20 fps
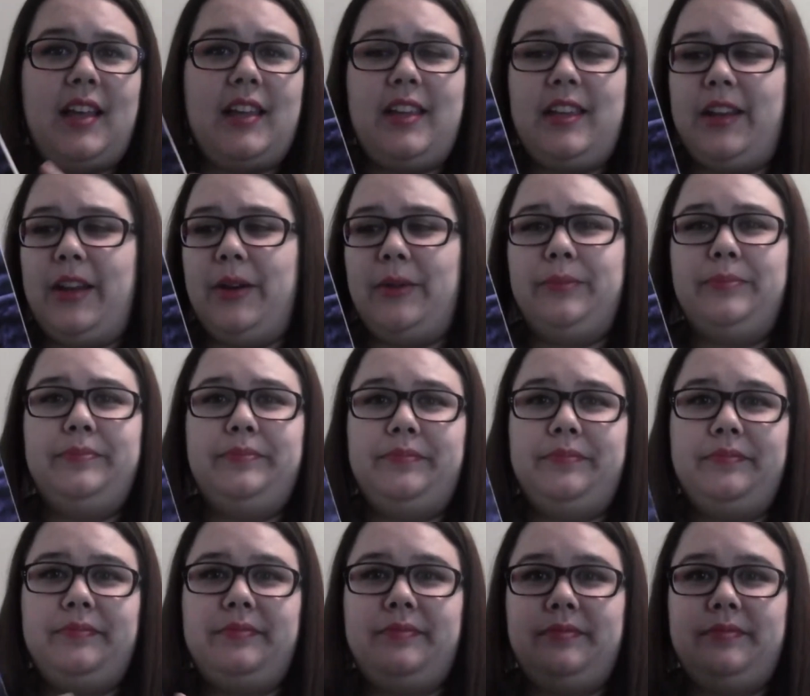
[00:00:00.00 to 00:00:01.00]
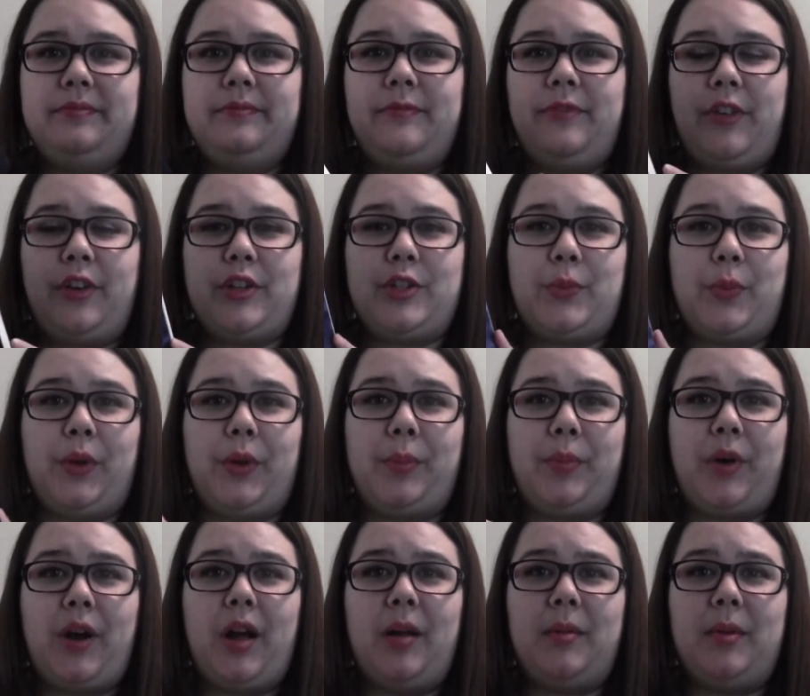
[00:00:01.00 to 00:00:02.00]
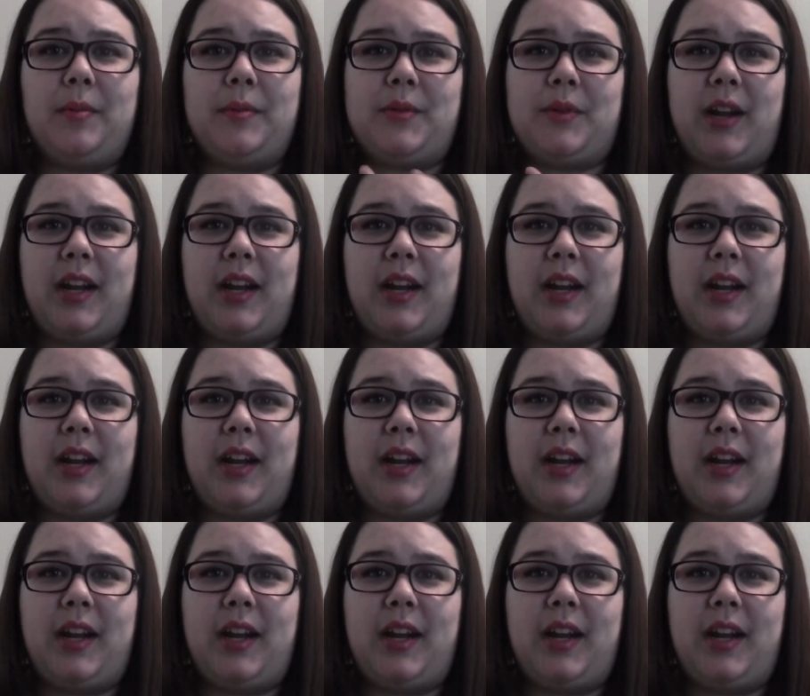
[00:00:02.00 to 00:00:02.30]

you know, first world problems,